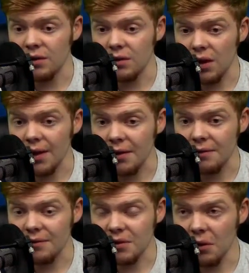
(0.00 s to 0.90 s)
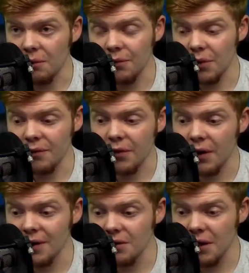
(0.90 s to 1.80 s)
Like, so for
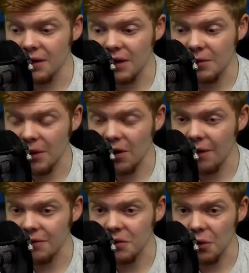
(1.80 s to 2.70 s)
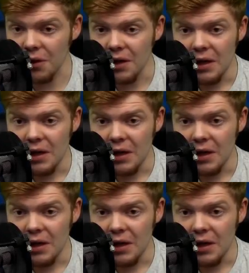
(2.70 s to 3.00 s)
any of you guys, that's my coffee story.